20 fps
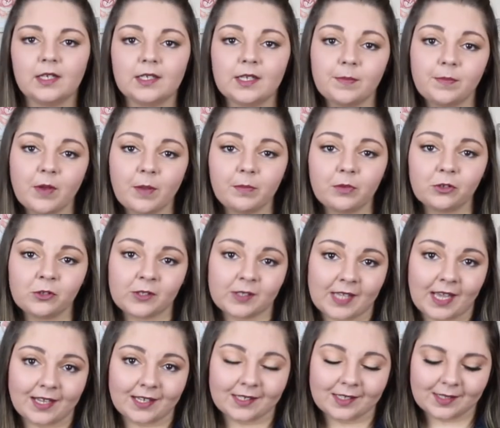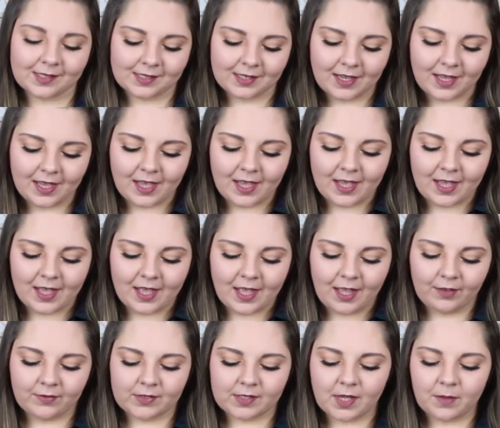Tip number 6,
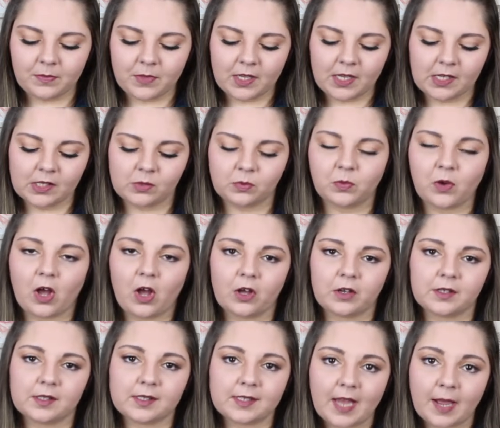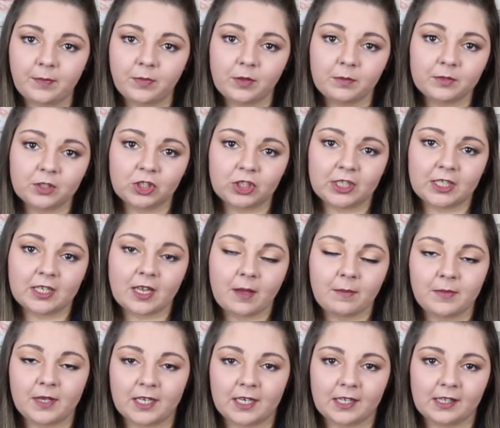if something is wrong, stop the machine
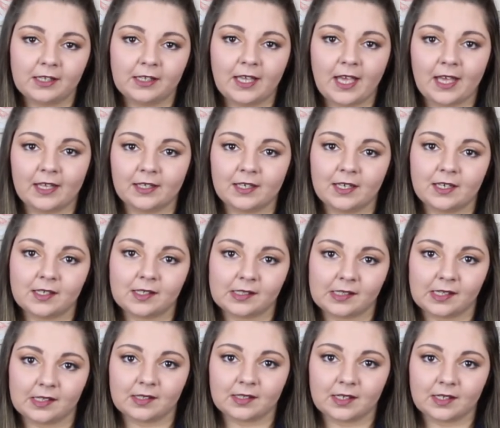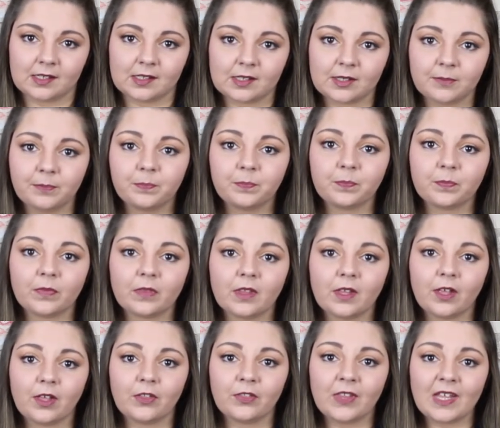immediately and get assistance.
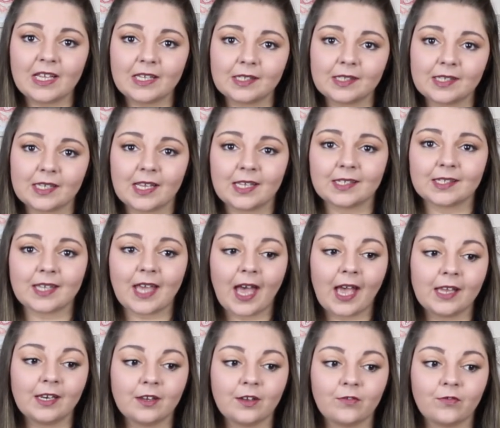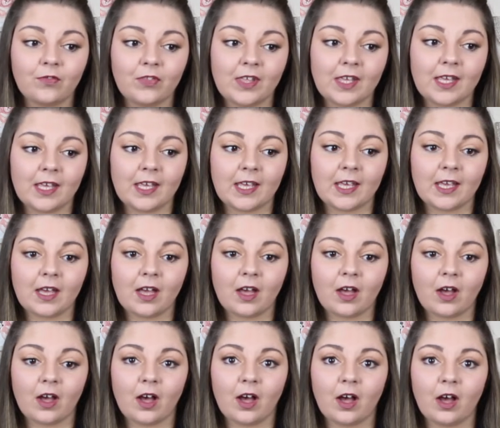This is kind of the
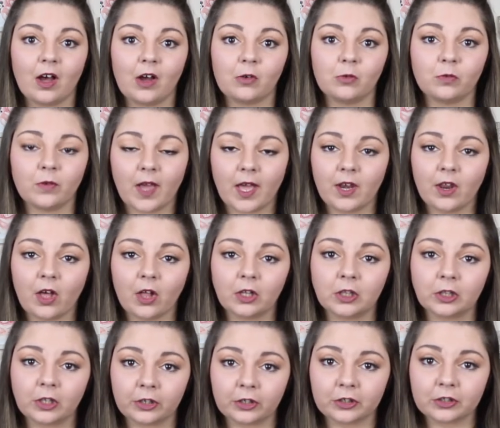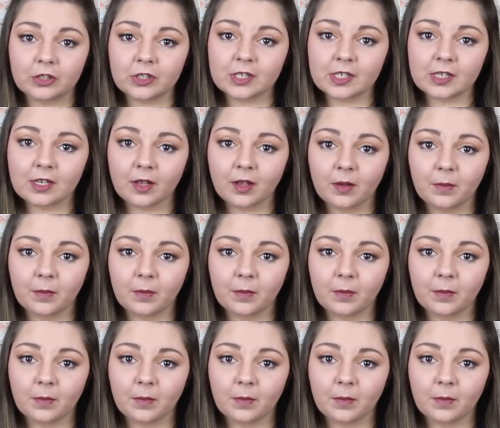red alert